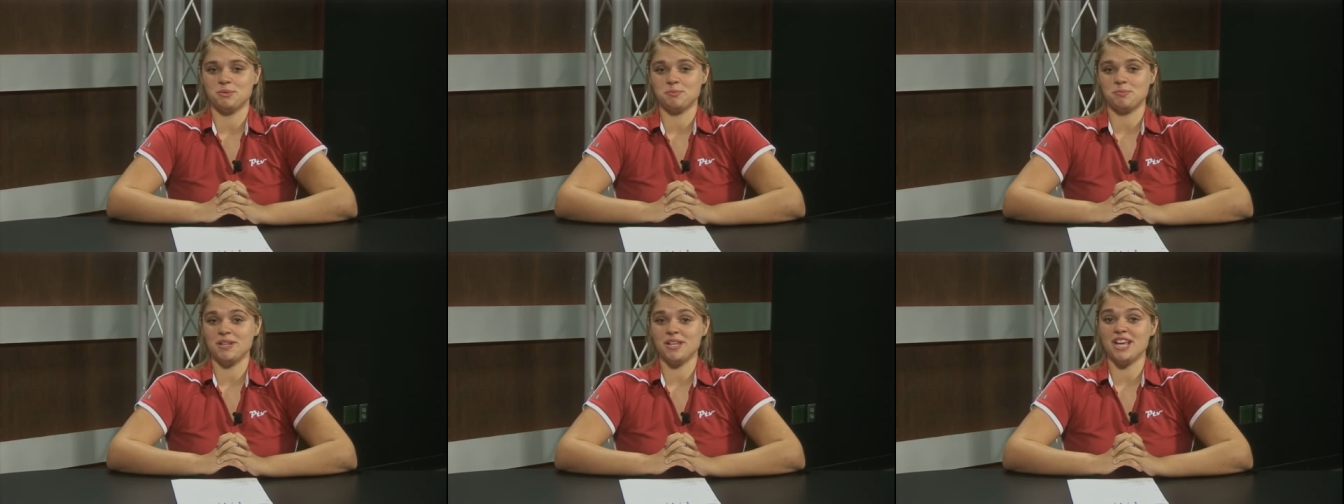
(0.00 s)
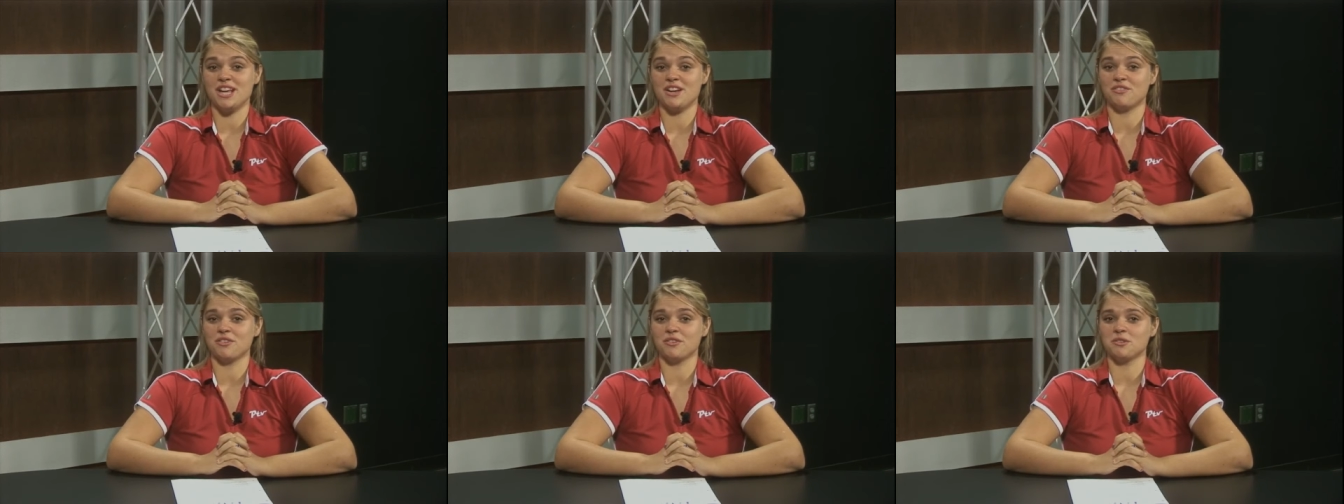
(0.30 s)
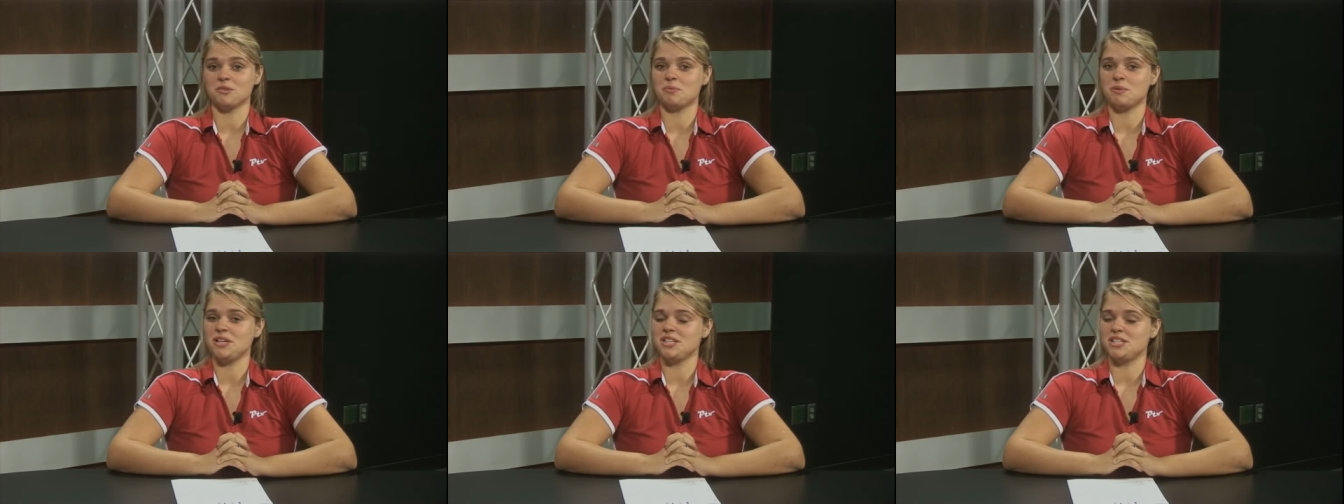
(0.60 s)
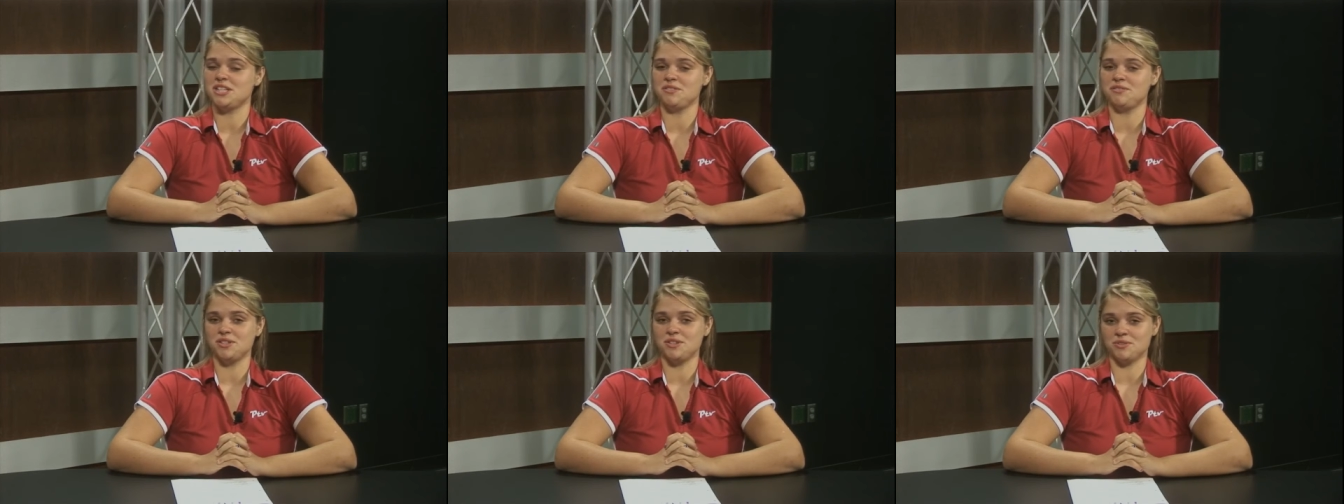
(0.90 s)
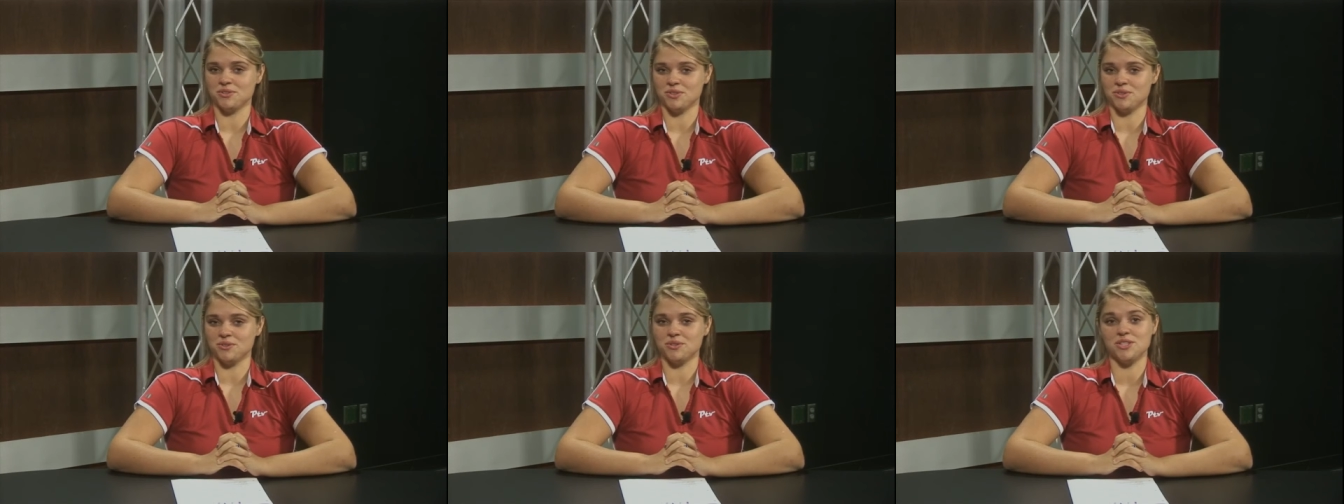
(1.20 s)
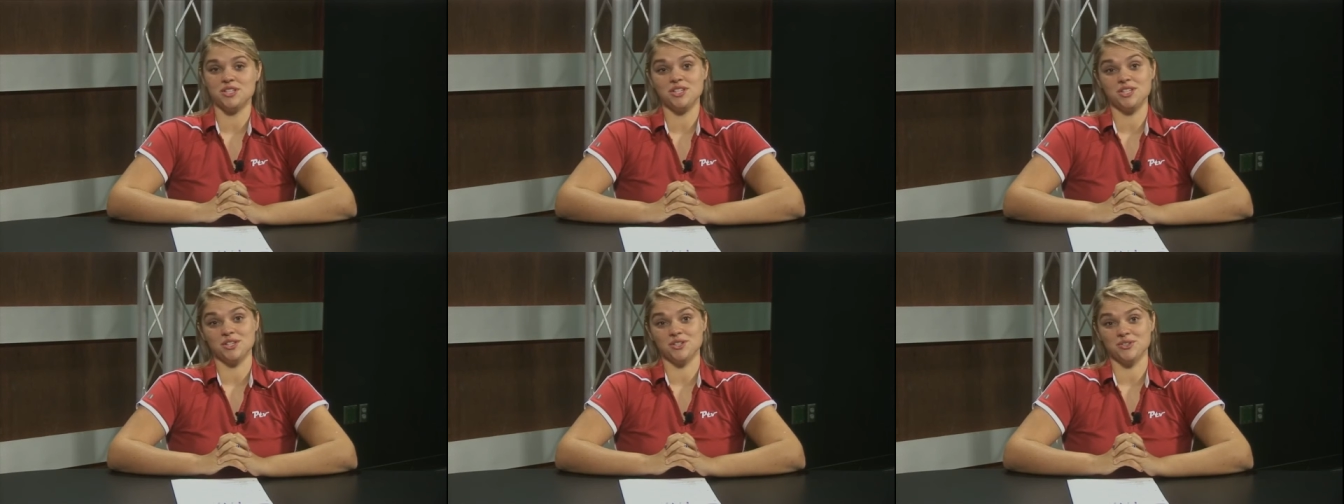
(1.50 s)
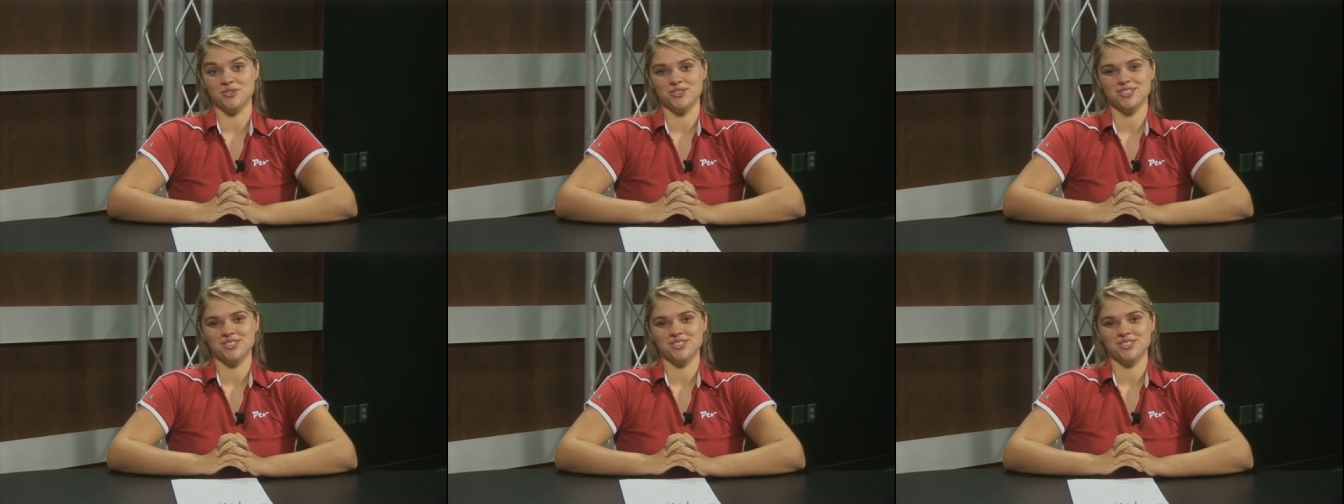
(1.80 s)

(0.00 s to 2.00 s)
playing from the PTV crew to you.